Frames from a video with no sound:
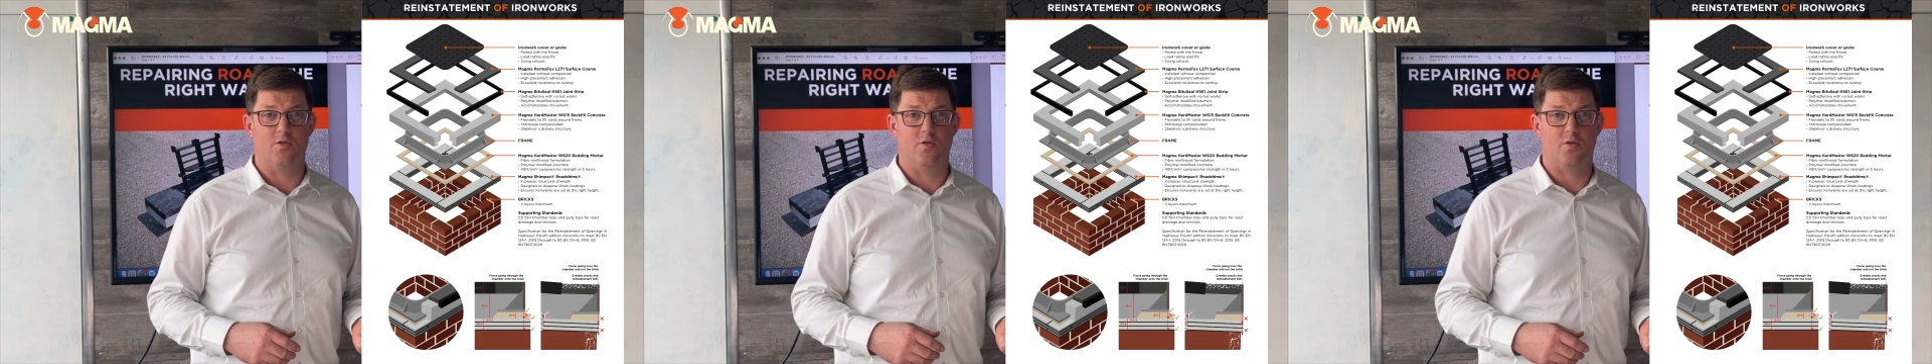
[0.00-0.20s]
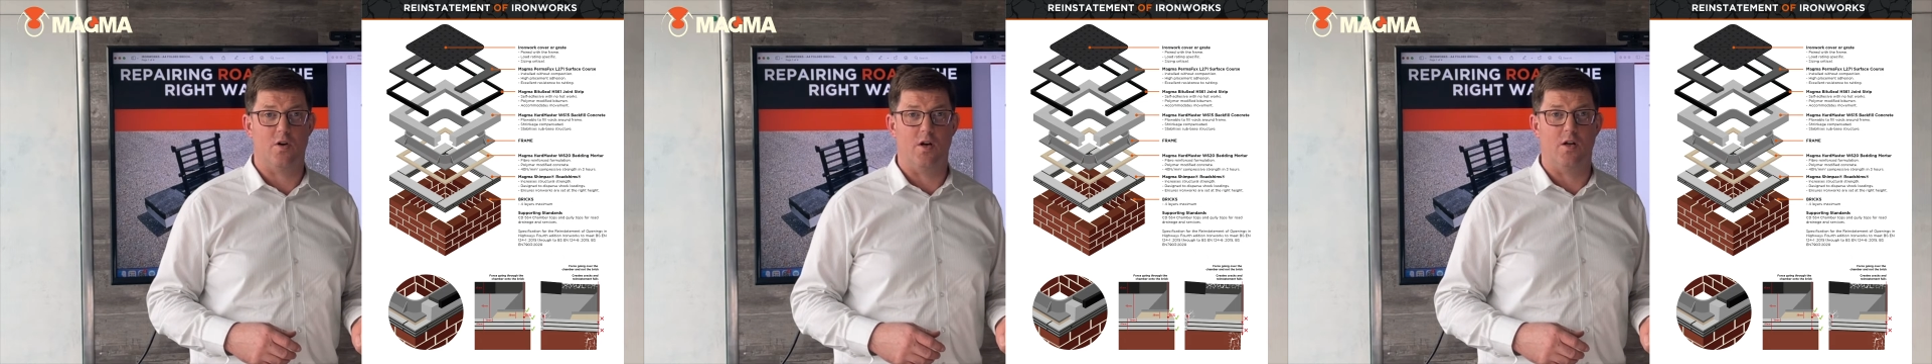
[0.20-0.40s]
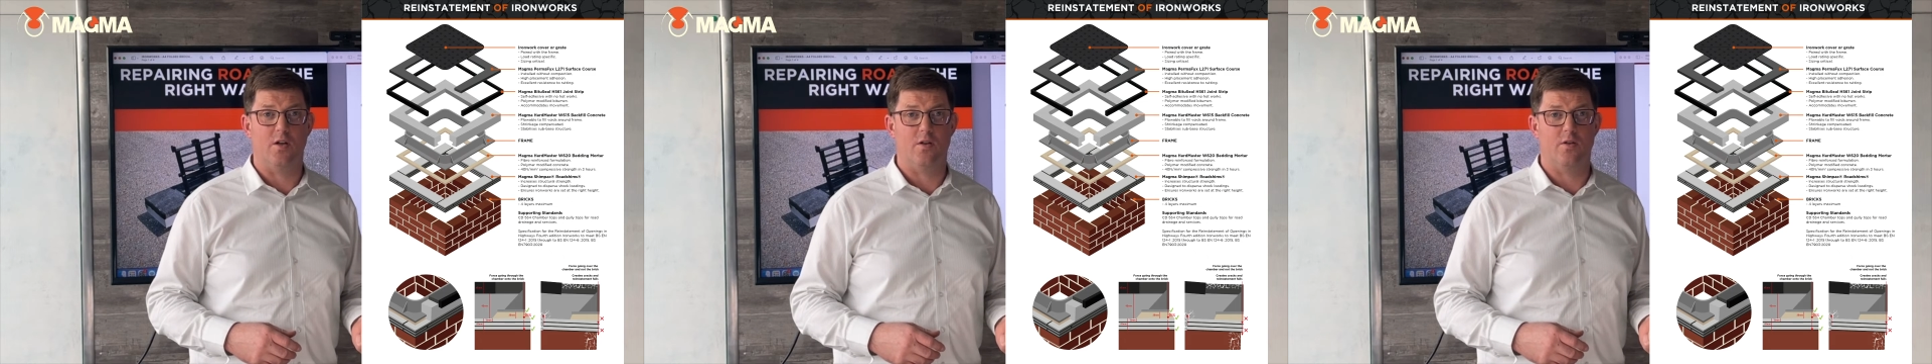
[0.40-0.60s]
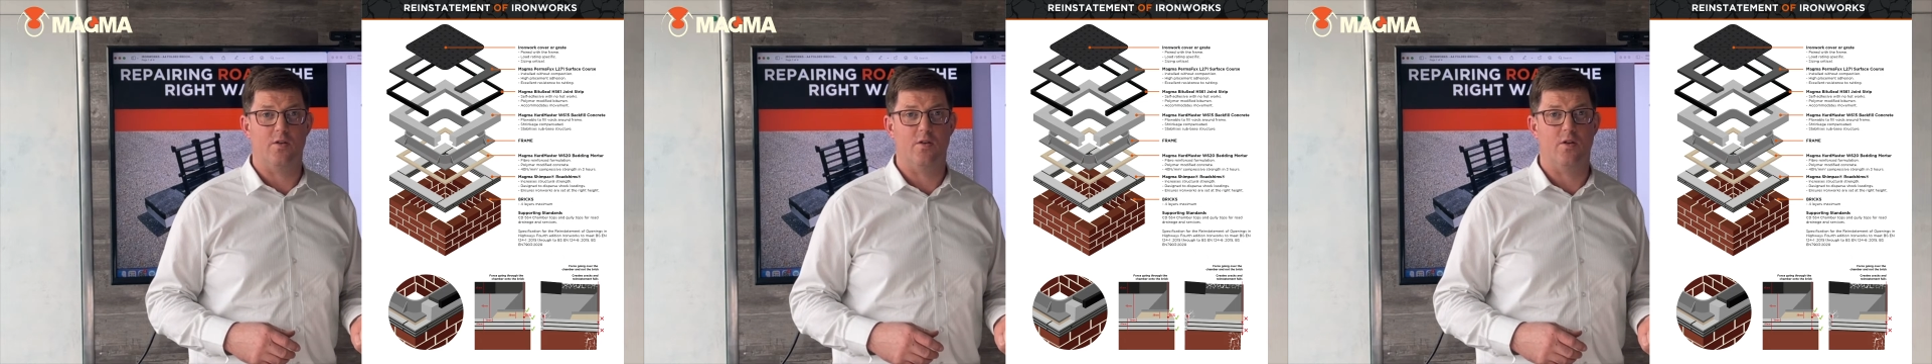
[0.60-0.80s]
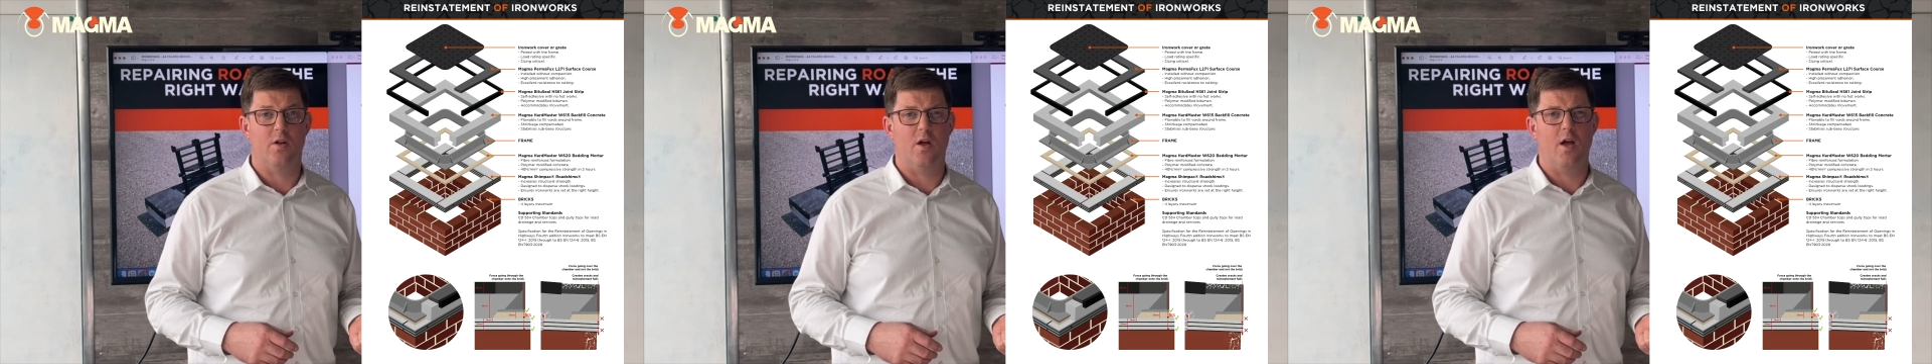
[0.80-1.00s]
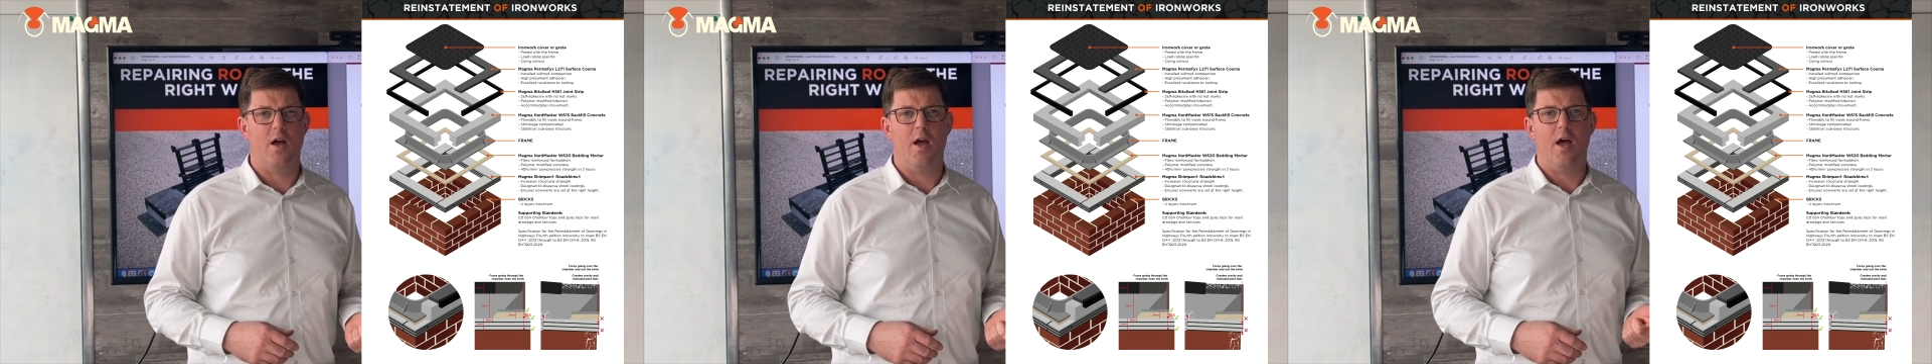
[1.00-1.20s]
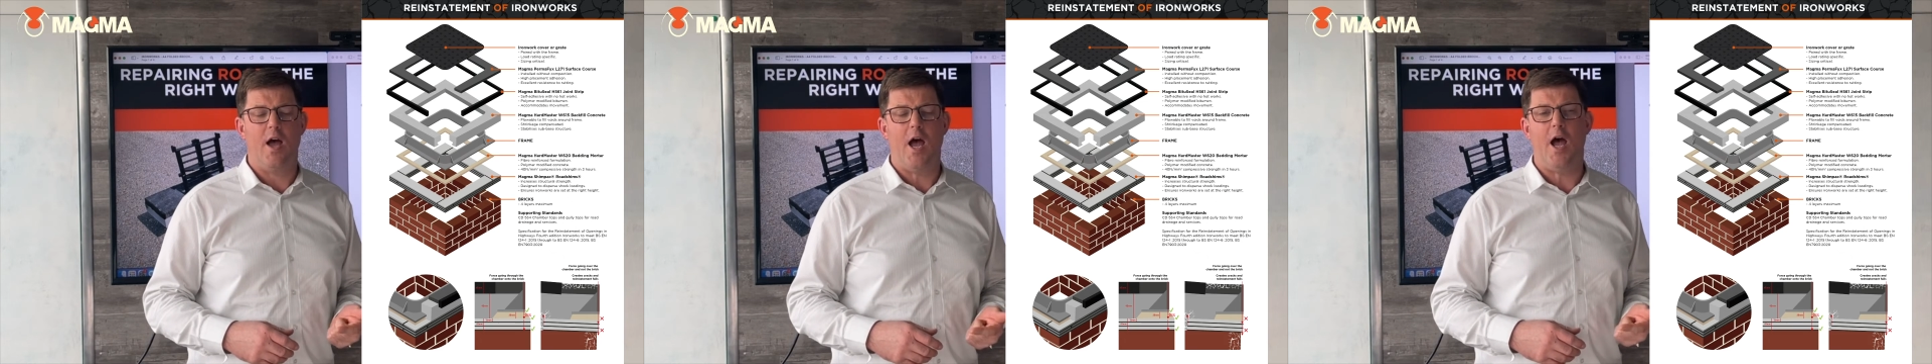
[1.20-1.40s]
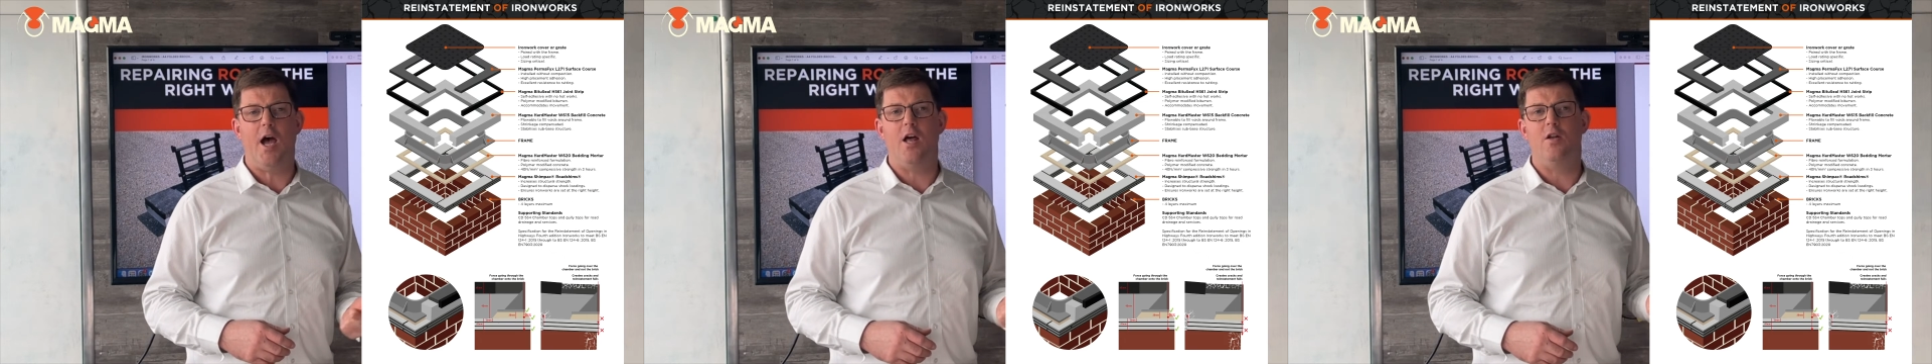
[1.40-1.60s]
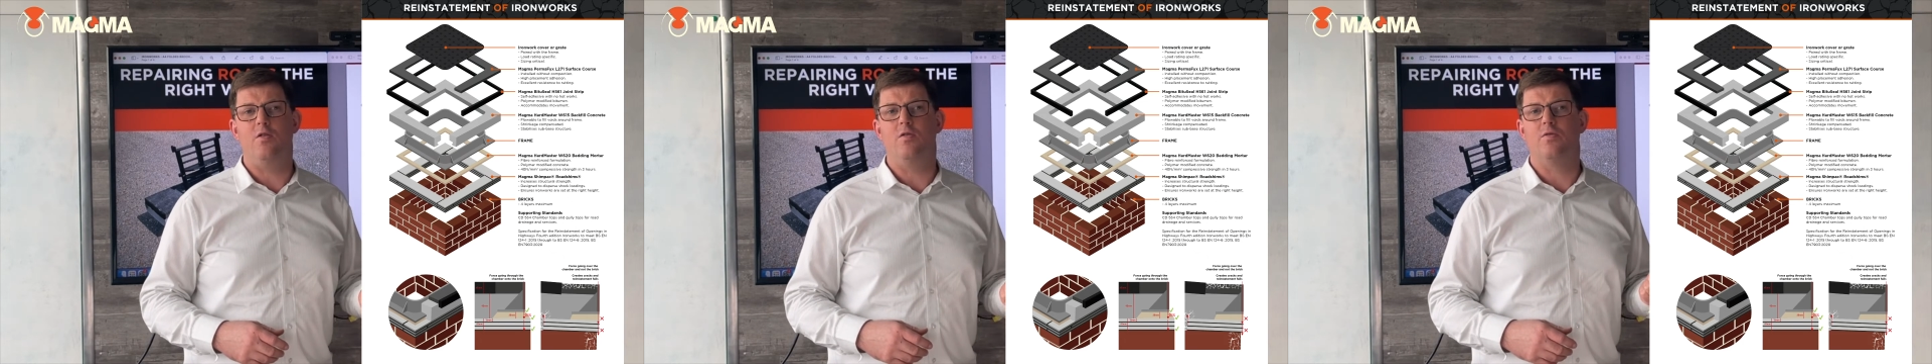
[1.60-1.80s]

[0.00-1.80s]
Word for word: strength, and